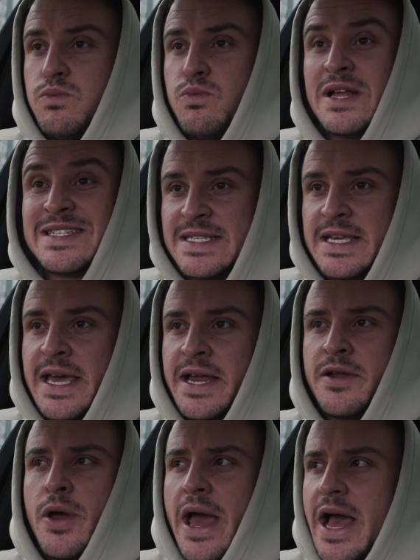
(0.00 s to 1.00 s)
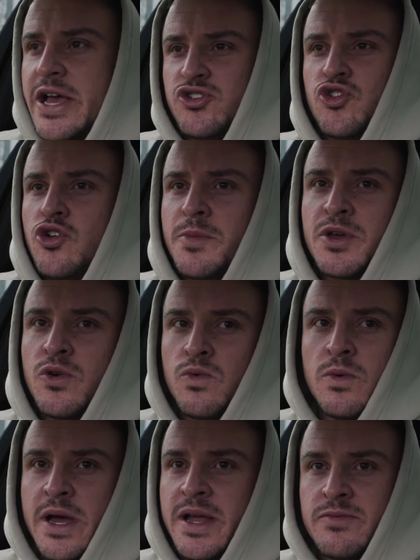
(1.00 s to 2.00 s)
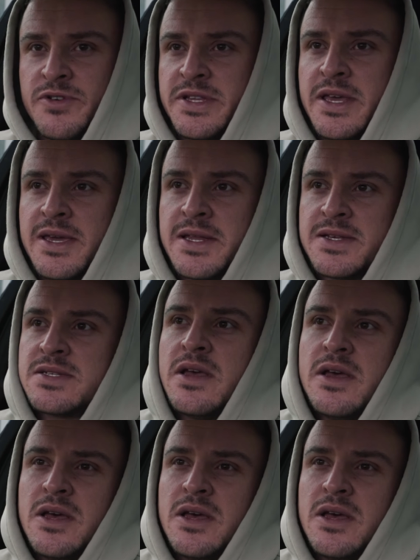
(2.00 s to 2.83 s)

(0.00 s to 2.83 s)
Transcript: once again, astronomical and ridiculous.